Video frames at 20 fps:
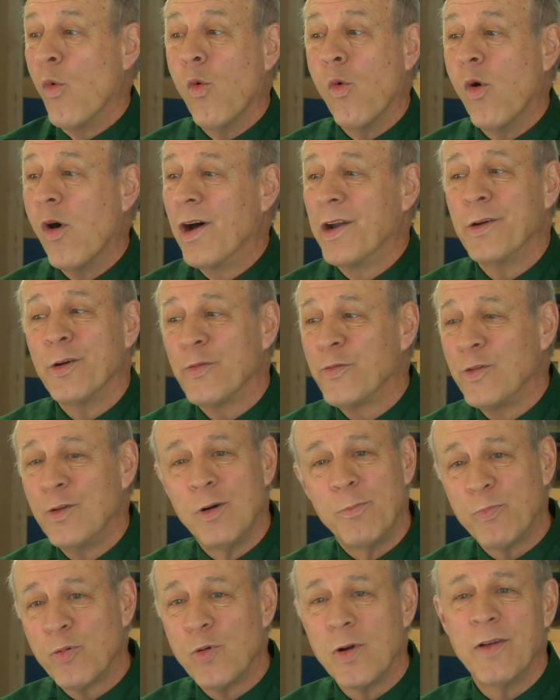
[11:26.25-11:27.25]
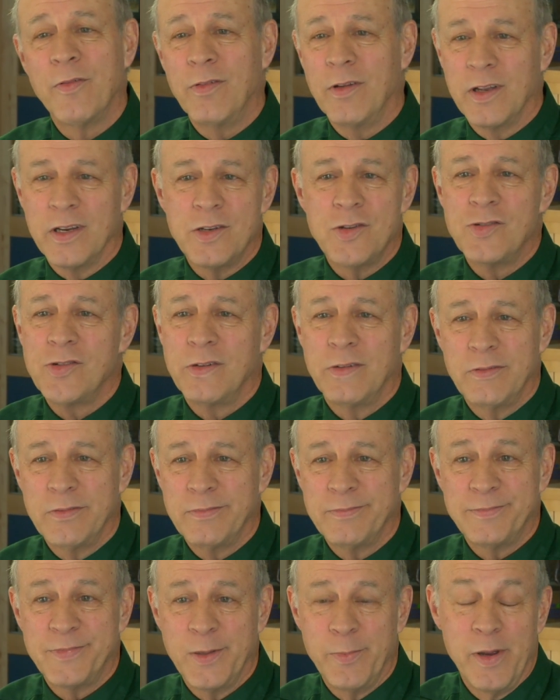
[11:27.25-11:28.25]
wonderful privilege
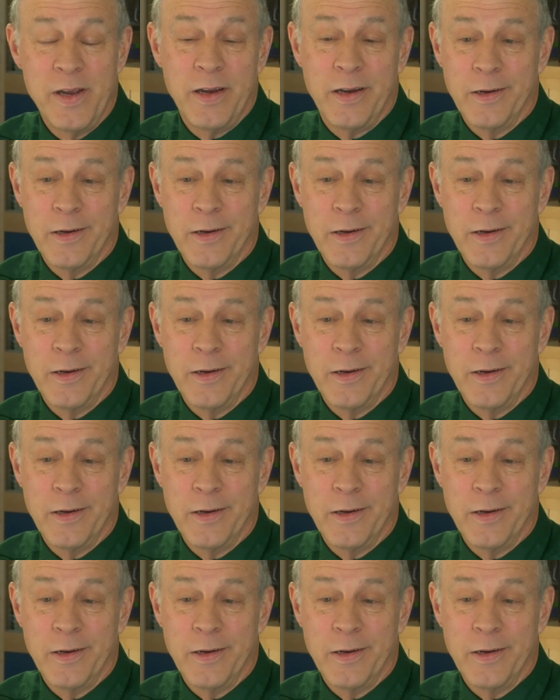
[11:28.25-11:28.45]
to be